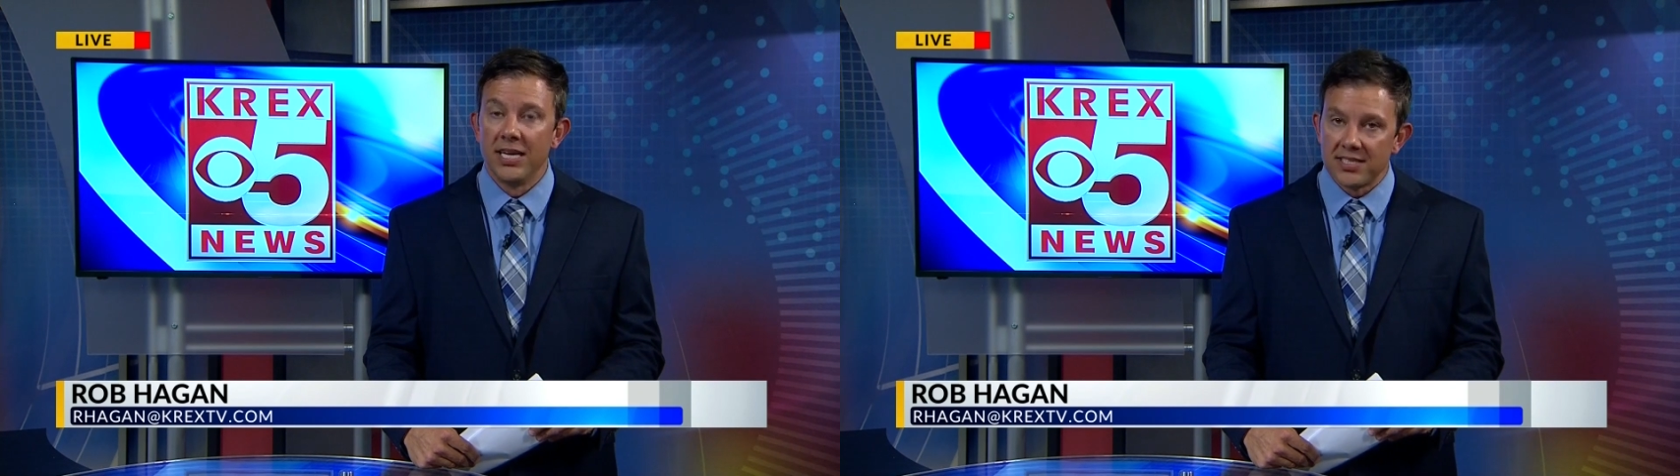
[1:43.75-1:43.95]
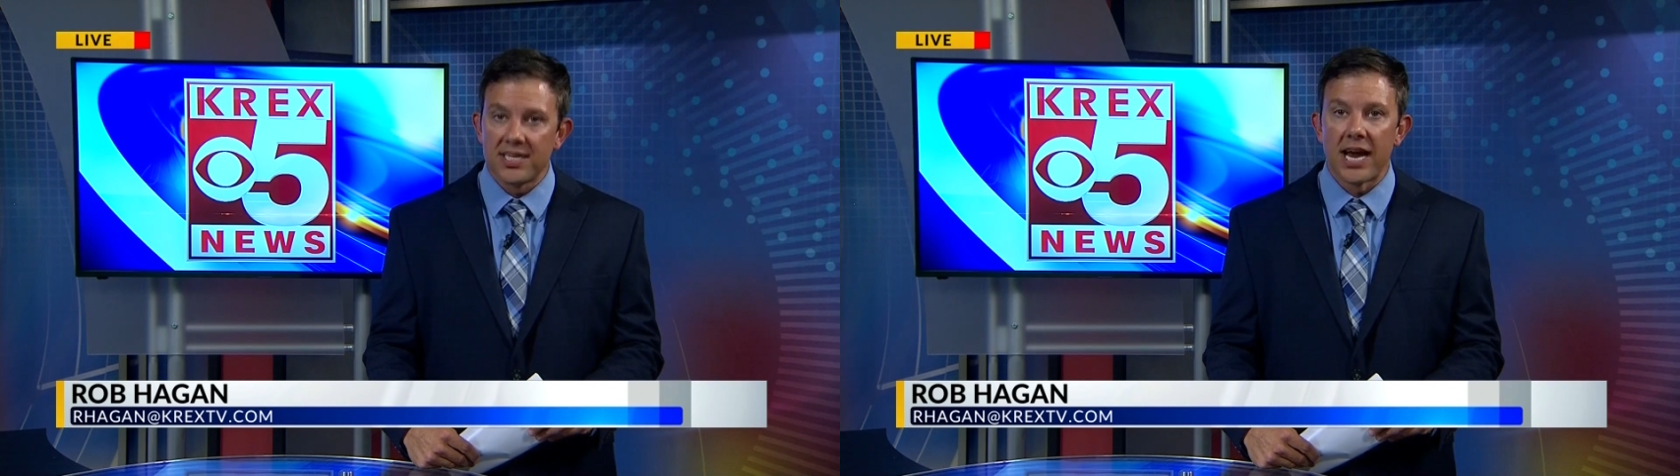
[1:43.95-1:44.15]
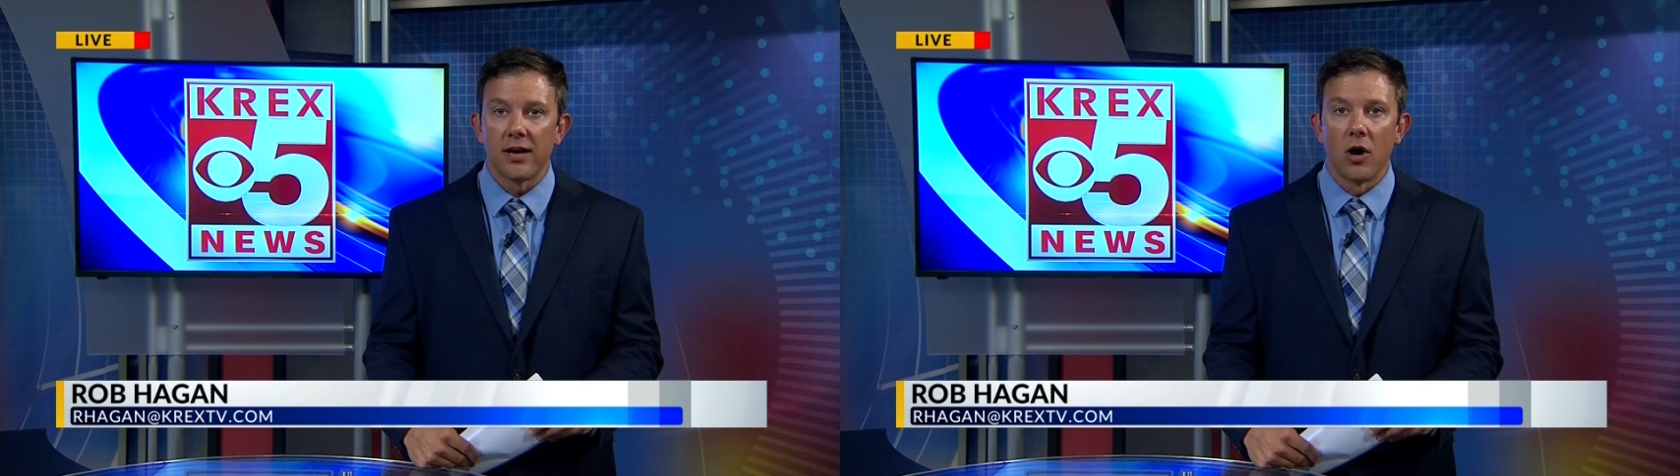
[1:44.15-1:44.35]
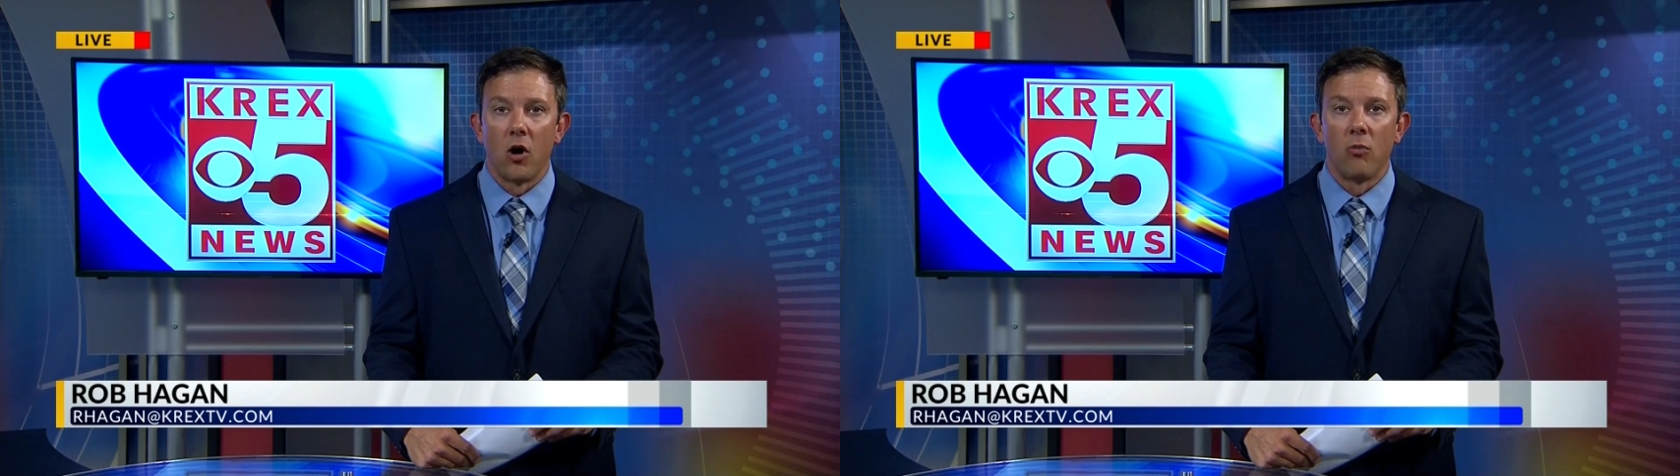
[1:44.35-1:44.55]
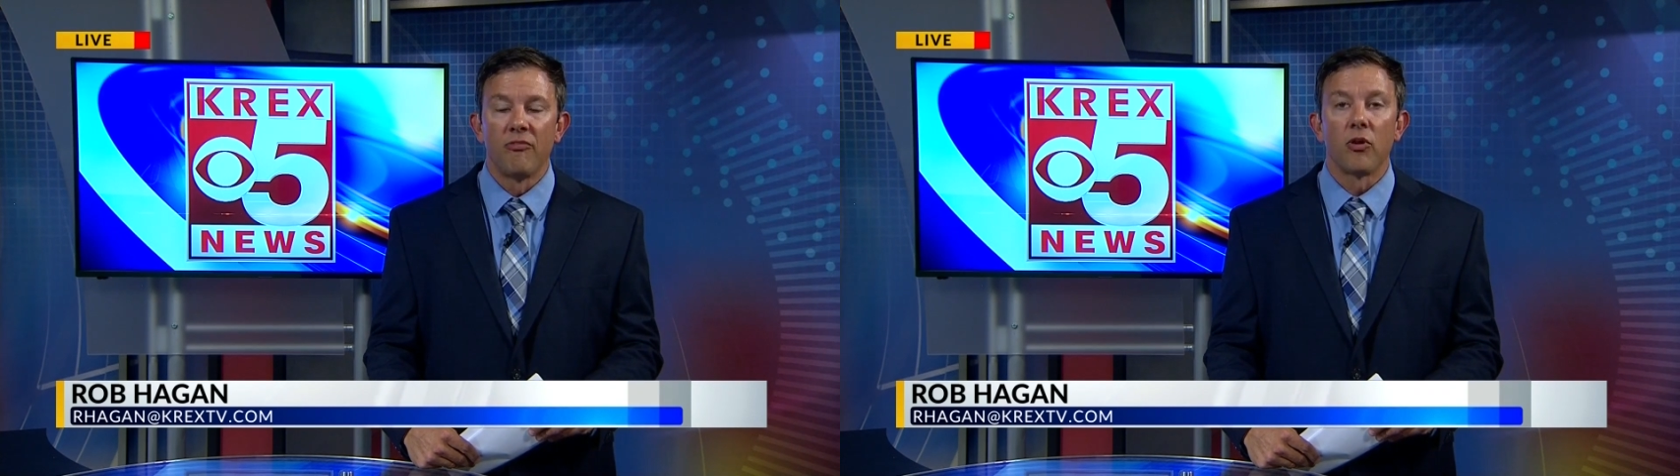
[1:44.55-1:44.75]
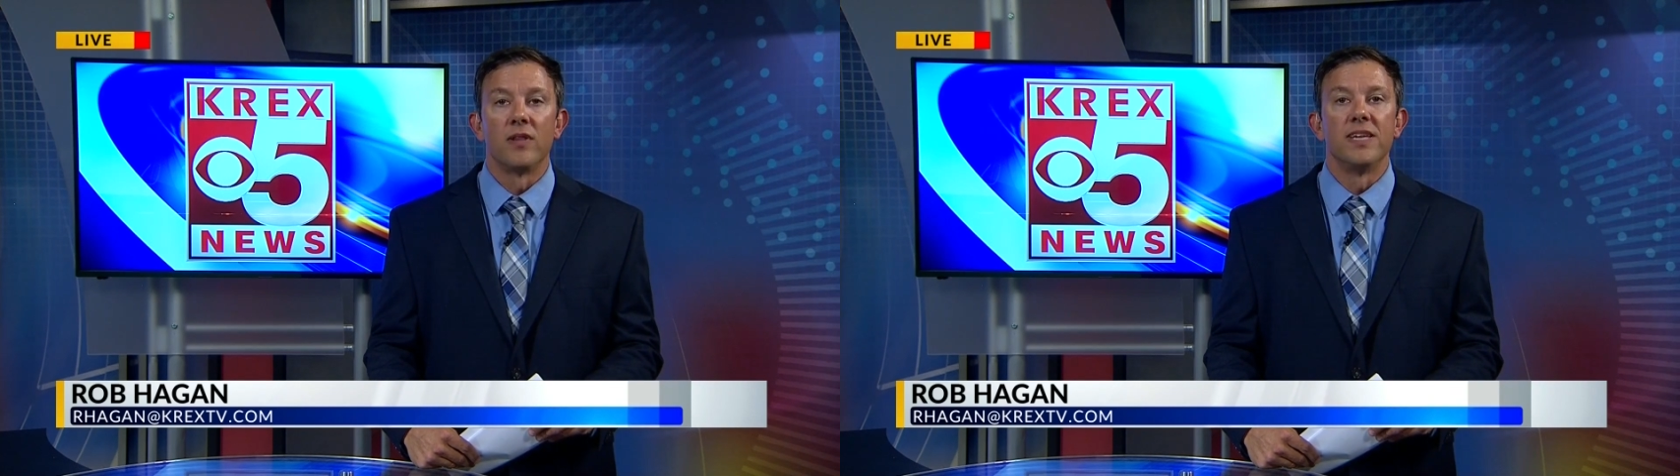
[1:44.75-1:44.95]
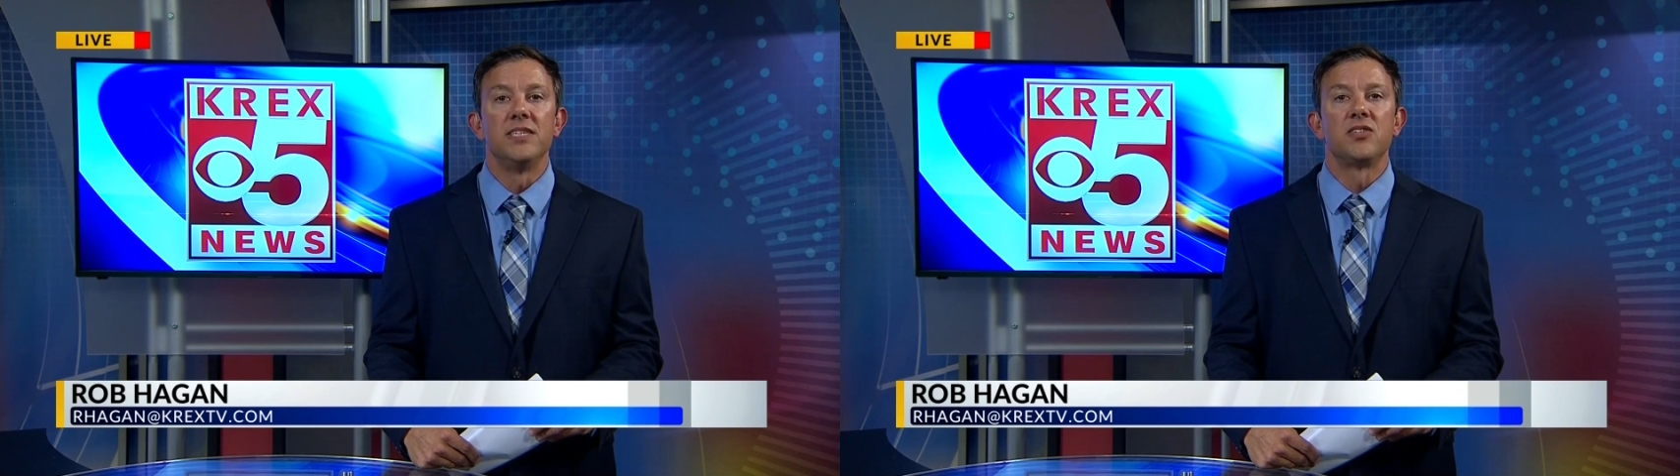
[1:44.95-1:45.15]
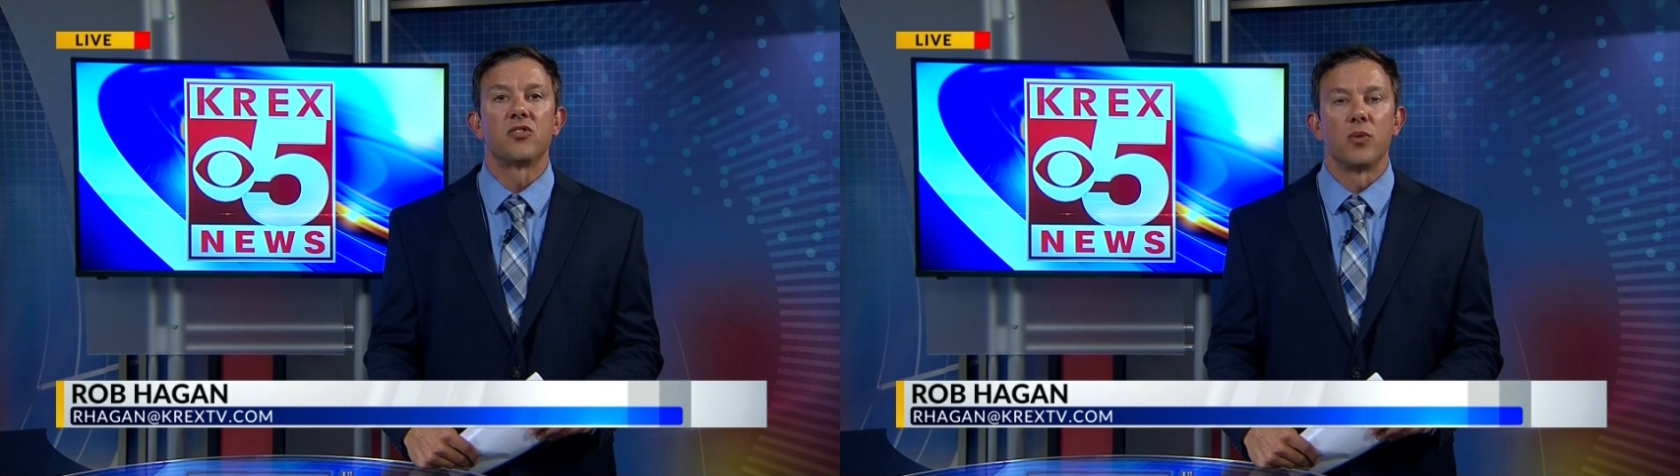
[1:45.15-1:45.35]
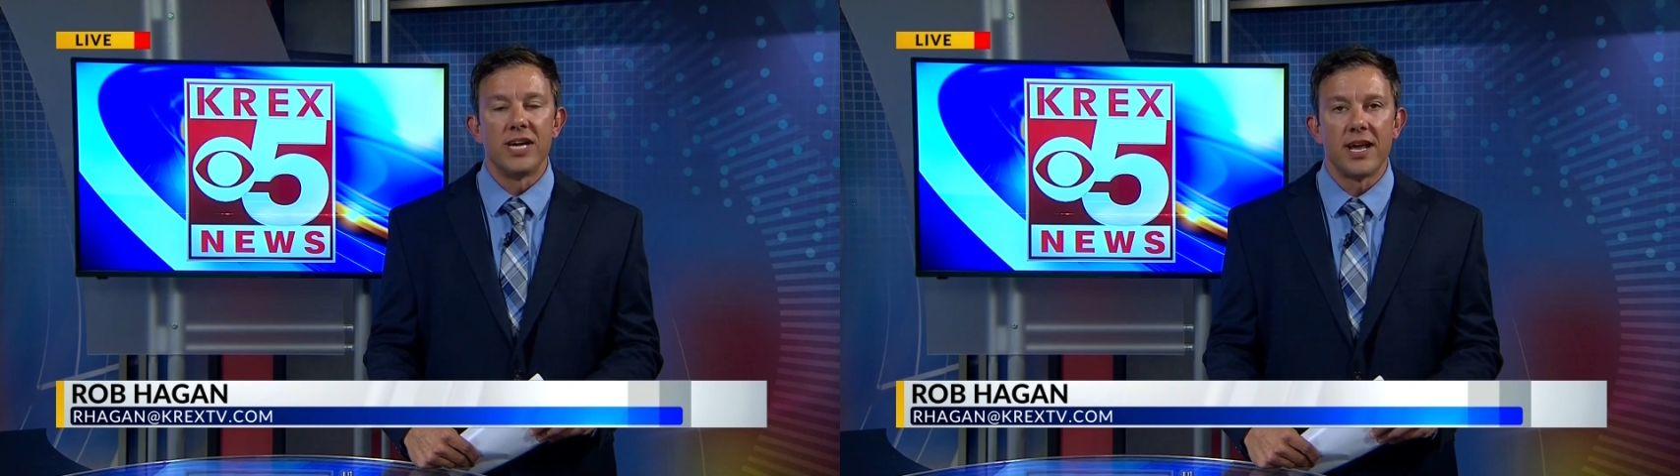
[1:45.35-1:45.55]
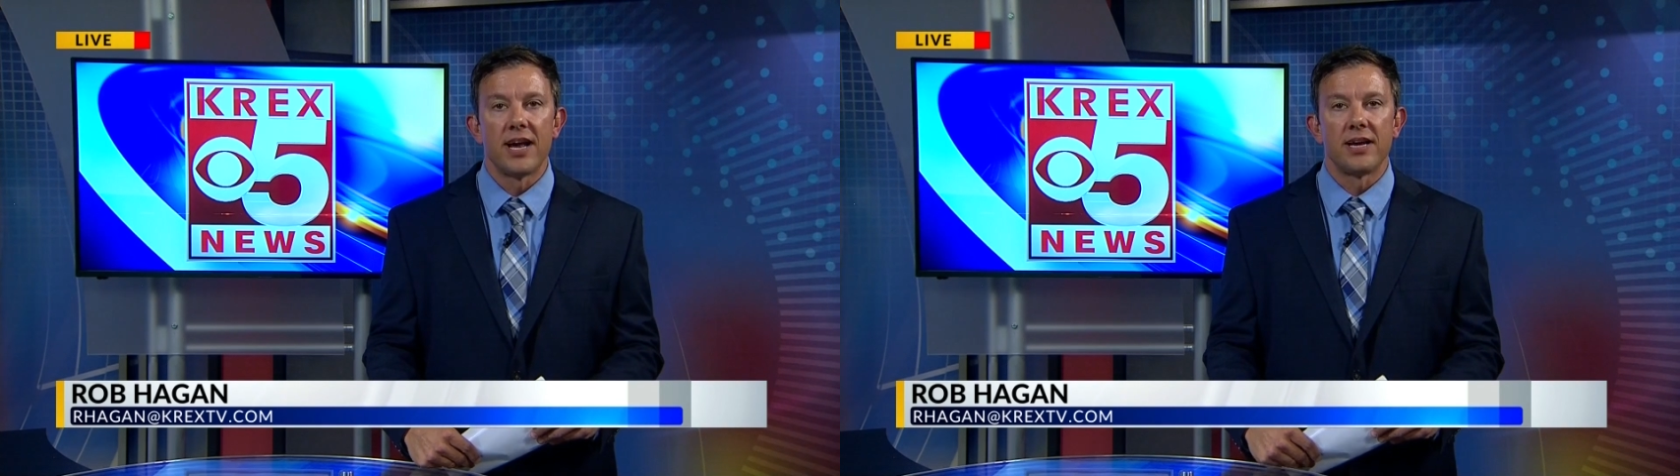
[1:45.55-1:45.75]
is stay at home for at least
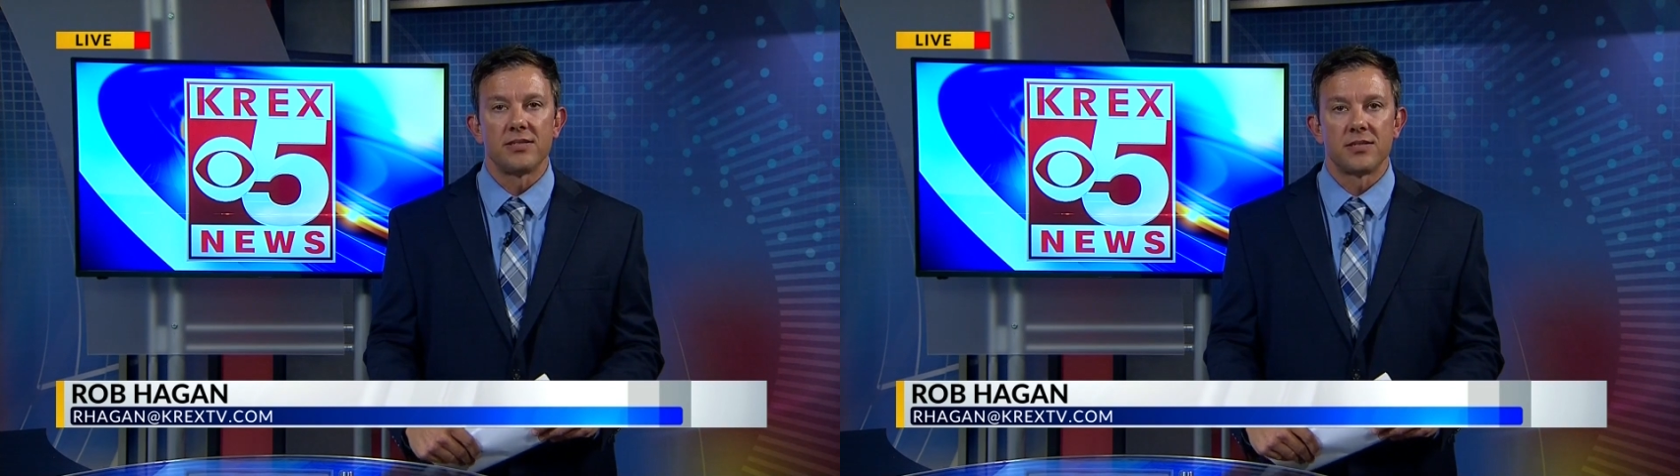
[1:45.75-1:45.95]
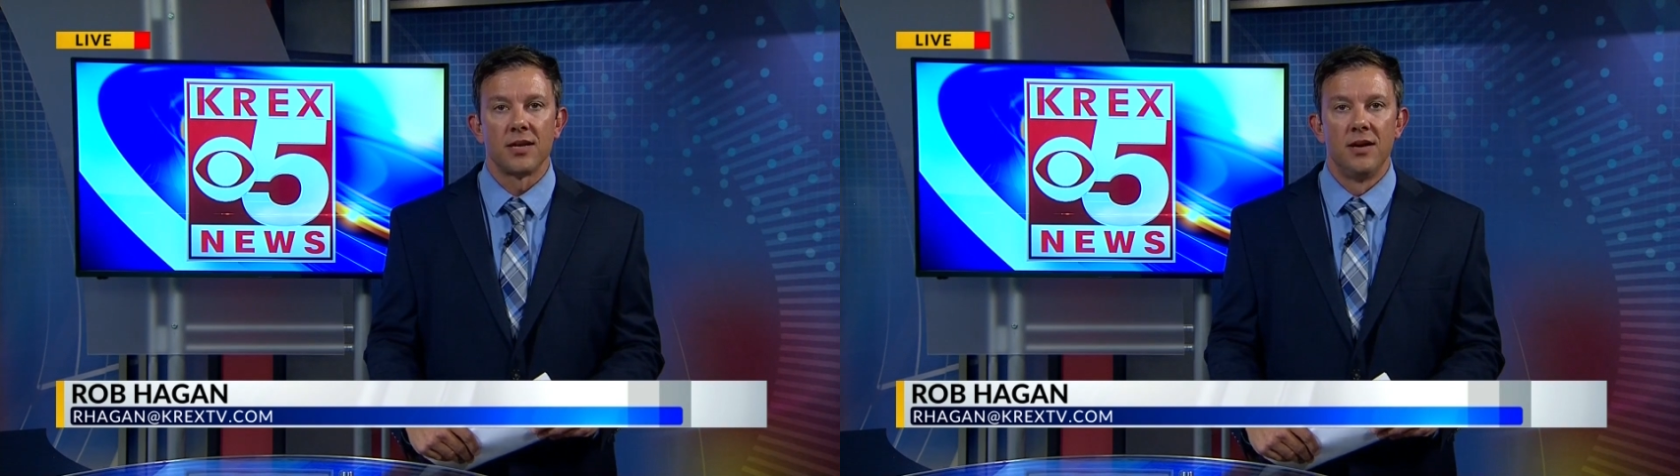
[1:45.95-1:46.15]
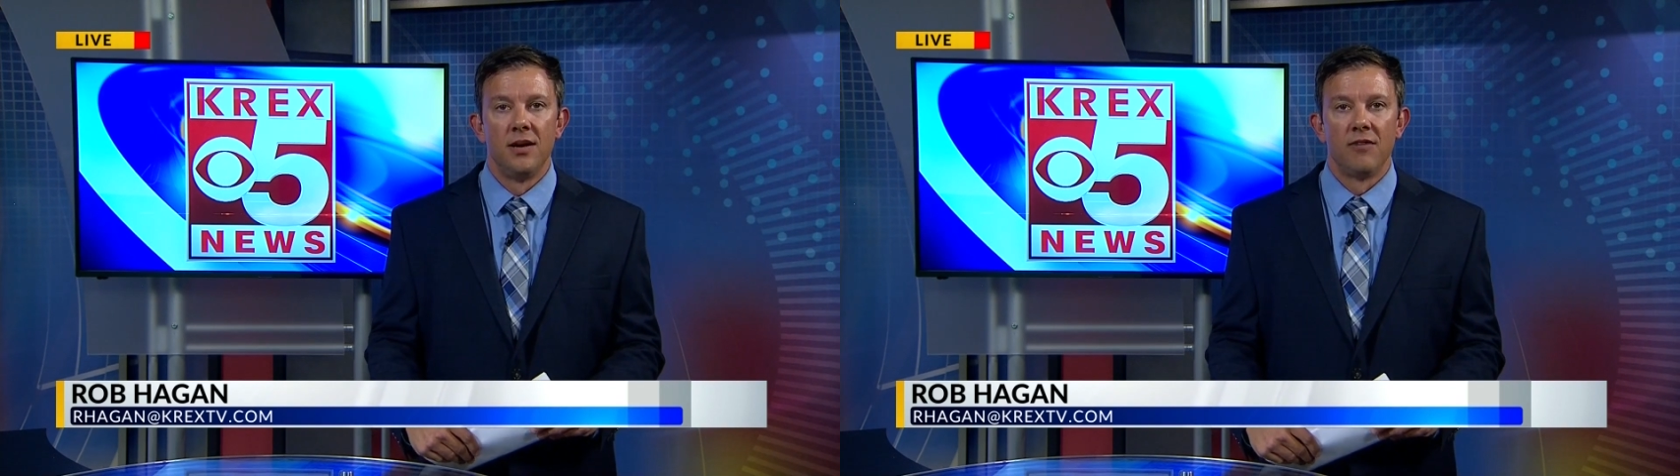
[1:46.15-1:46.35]
three days.